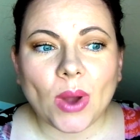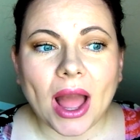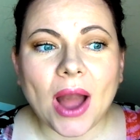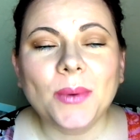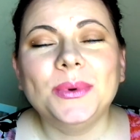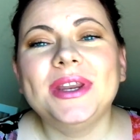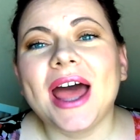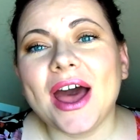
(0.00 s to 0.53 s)

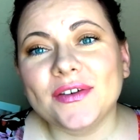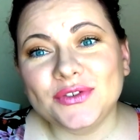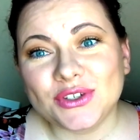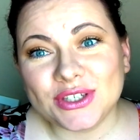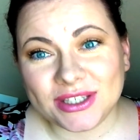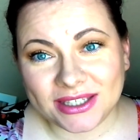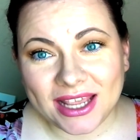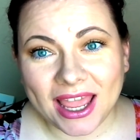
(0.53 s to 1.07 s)
I would have to
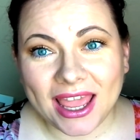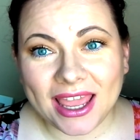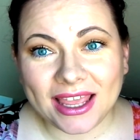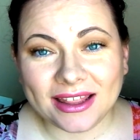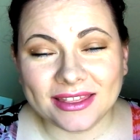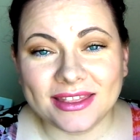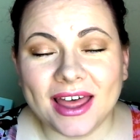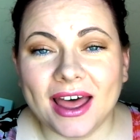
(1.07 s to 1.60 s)

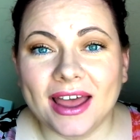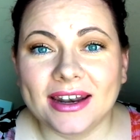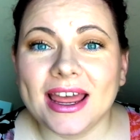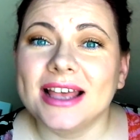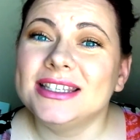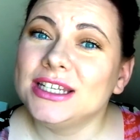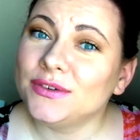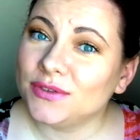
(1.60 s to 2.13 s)
say that
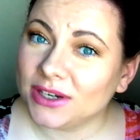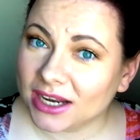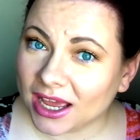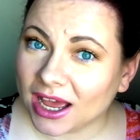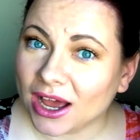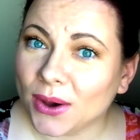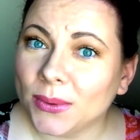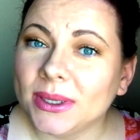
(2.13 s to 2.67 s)
as of
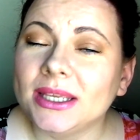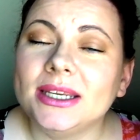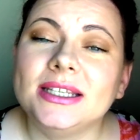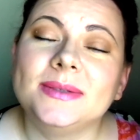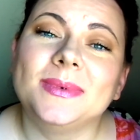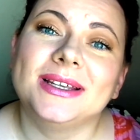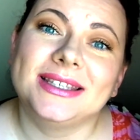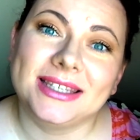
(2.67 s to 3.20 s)
now, it
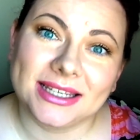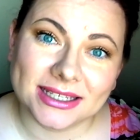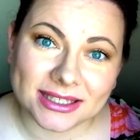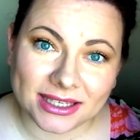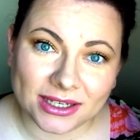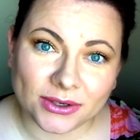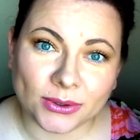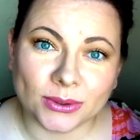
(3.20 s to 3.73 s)
is my 6
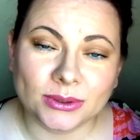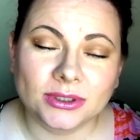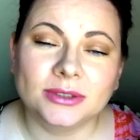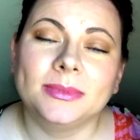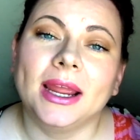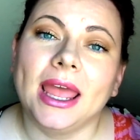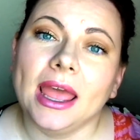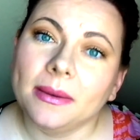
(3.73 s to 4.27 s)
key holder,
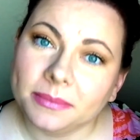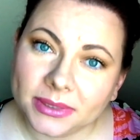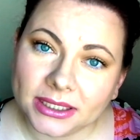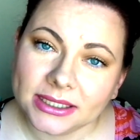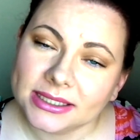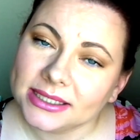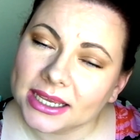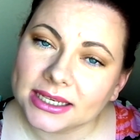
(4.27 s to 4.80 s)
my
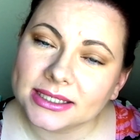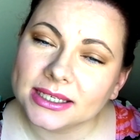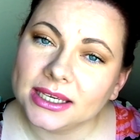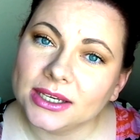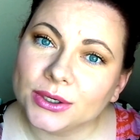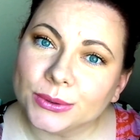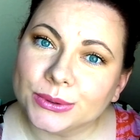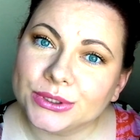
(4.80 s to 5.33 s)
Epi 6
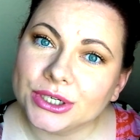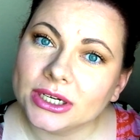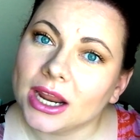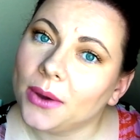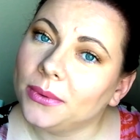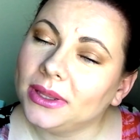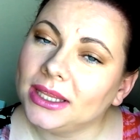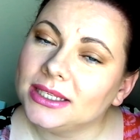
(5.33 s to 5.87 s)
key holder, and
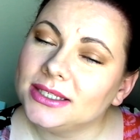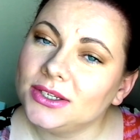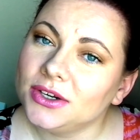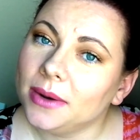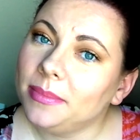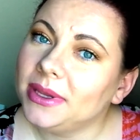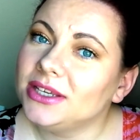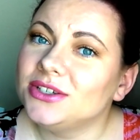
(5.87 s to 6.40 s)
I will
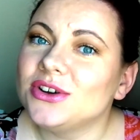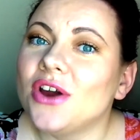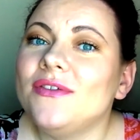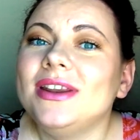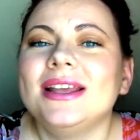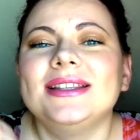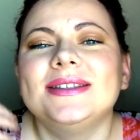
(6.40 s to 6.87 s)
insert a picture of it